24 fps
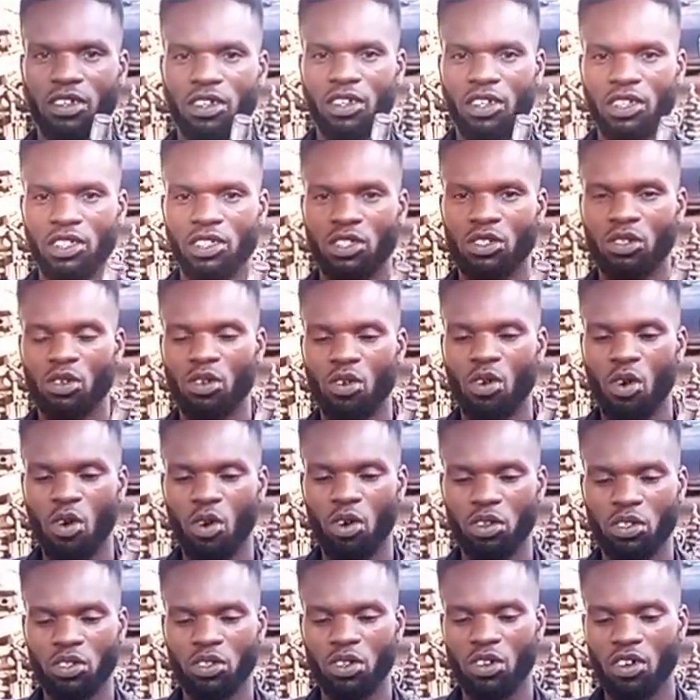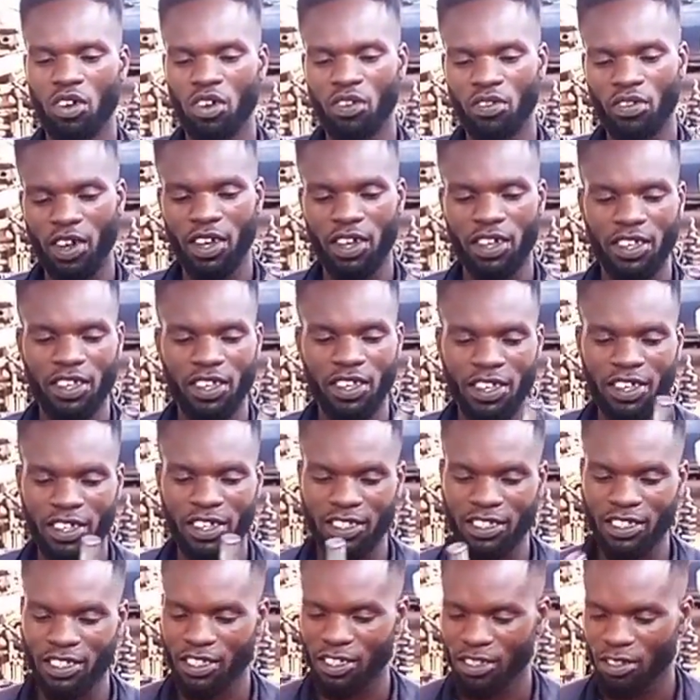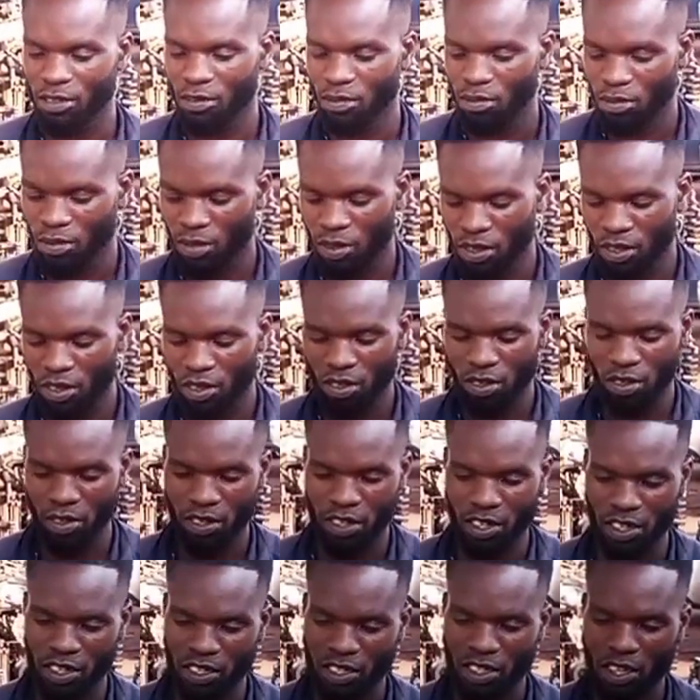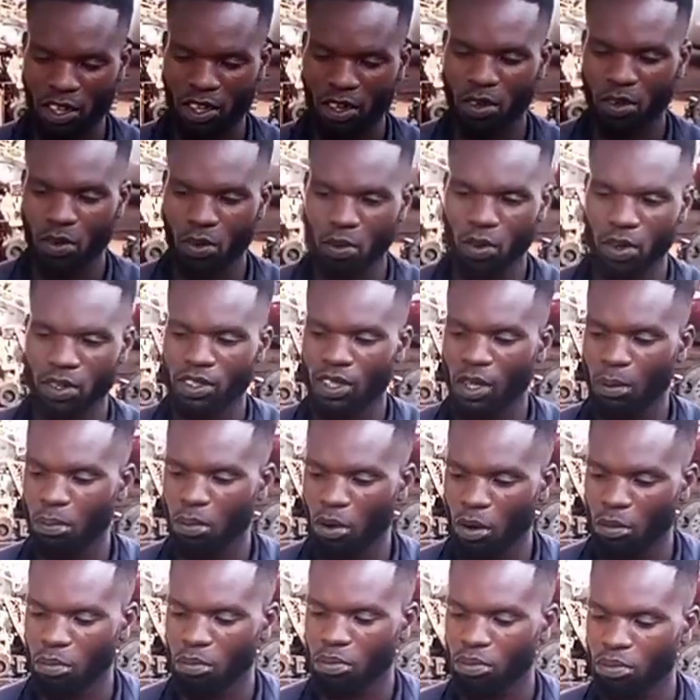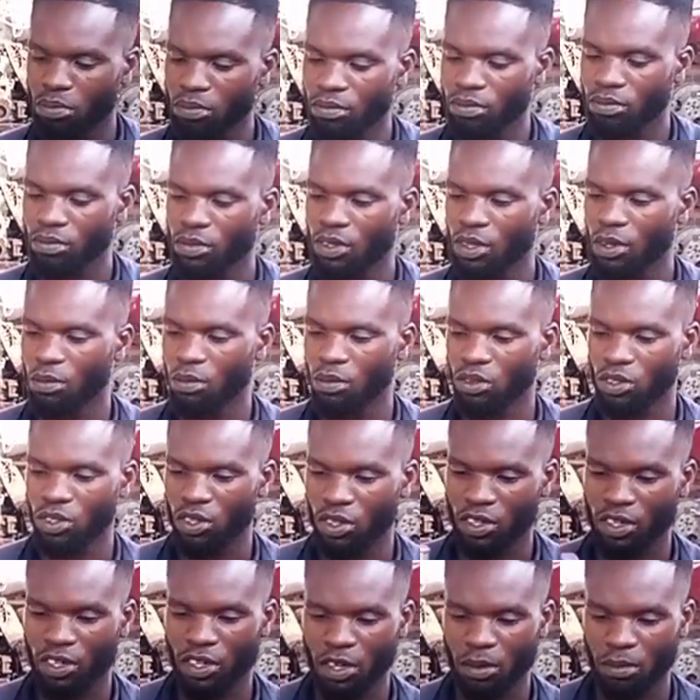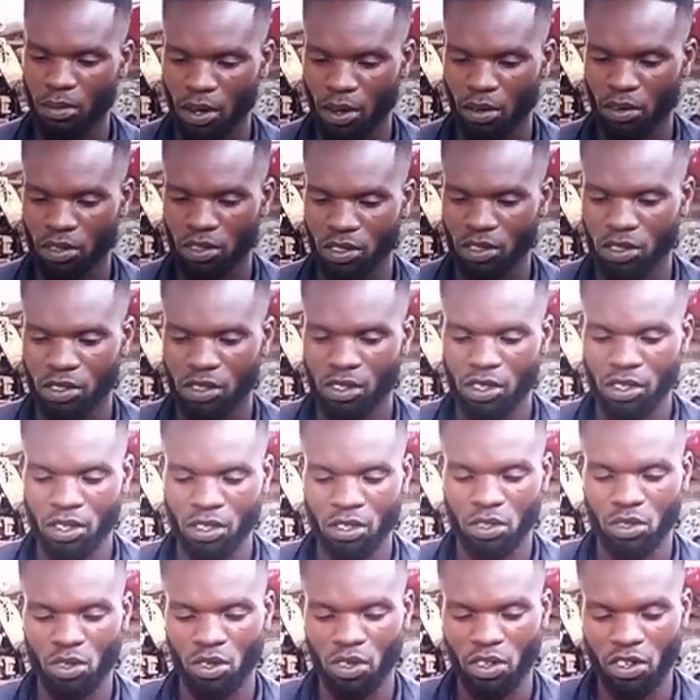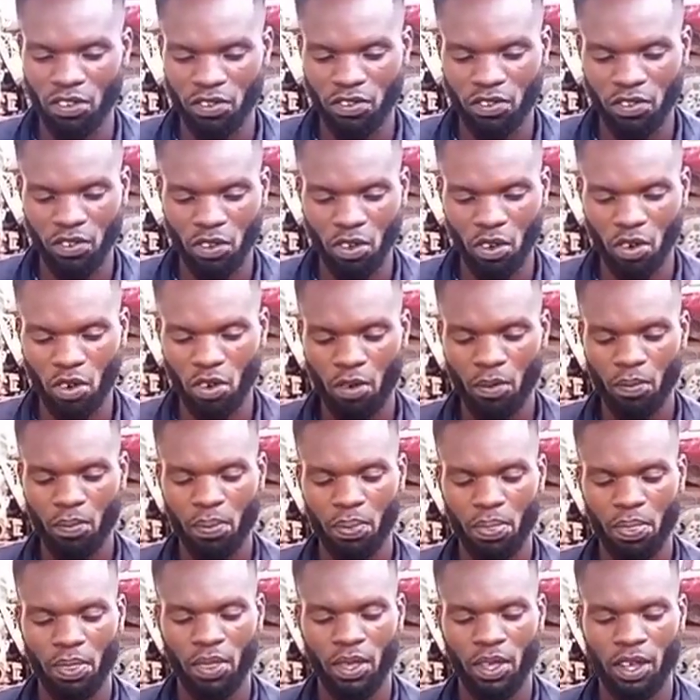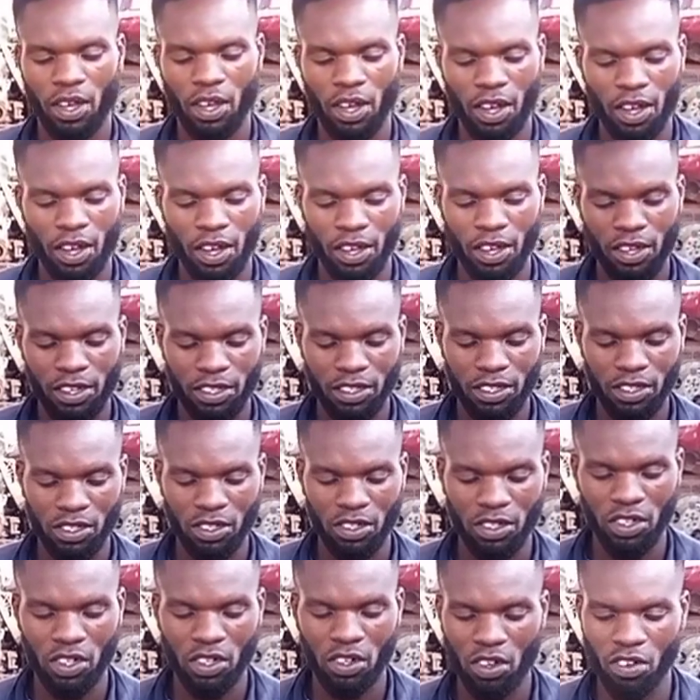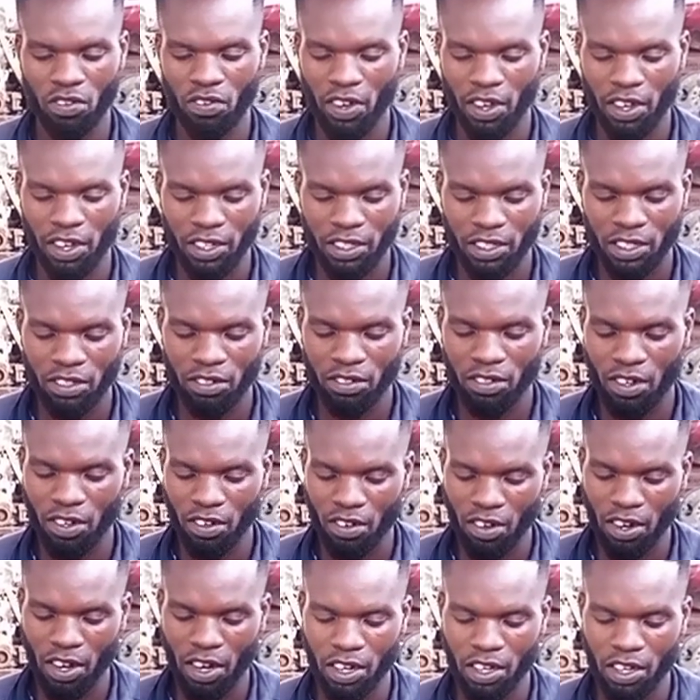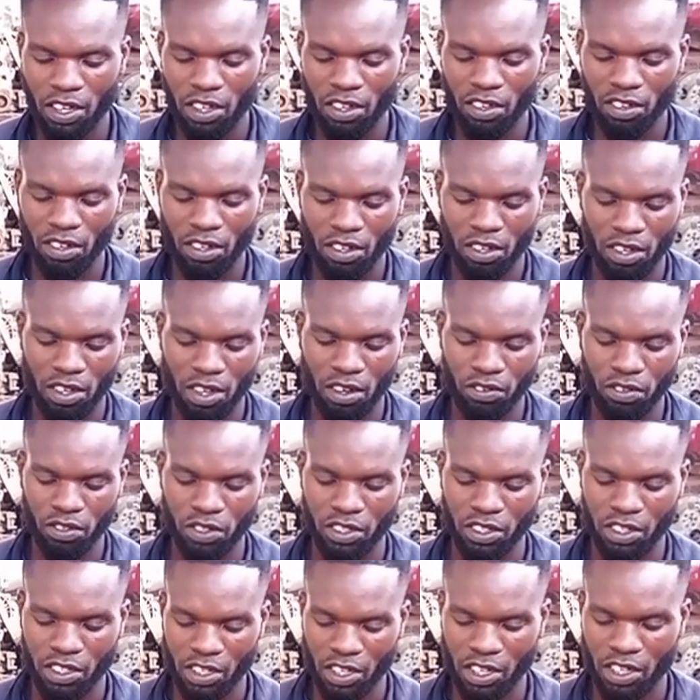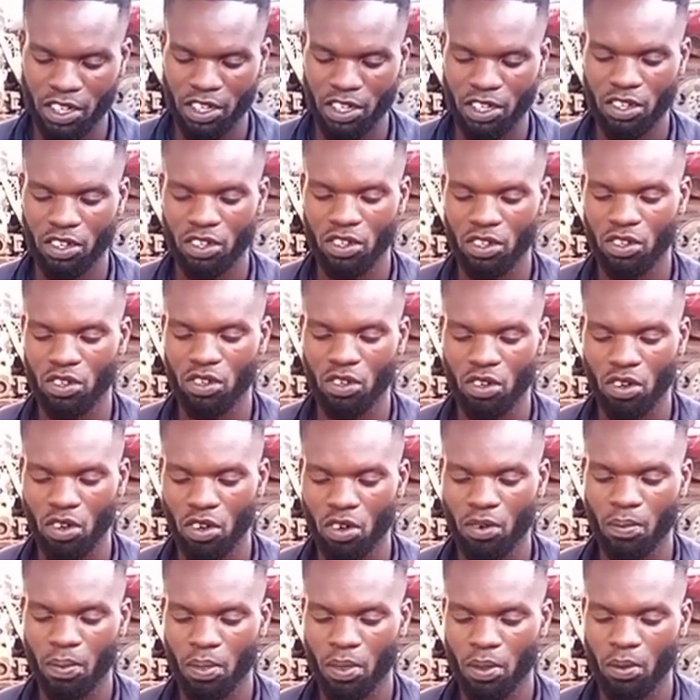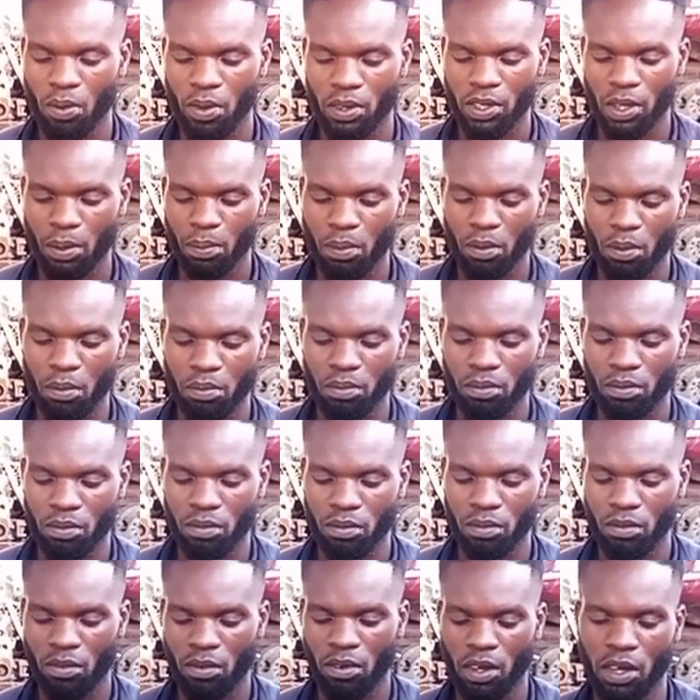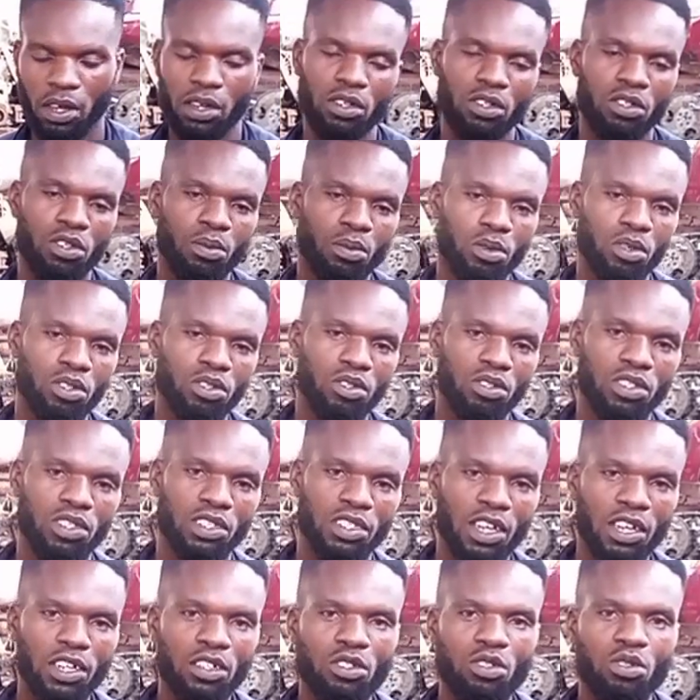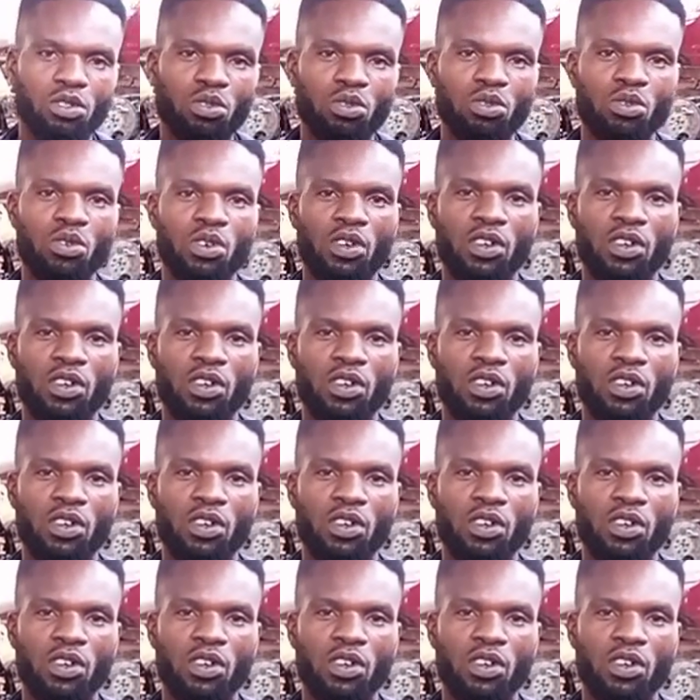it will cause overheating. So this is the water pump I'm talking about. So if your car is doing overheating regularly, you have to check your water pump. Are you supposed to send to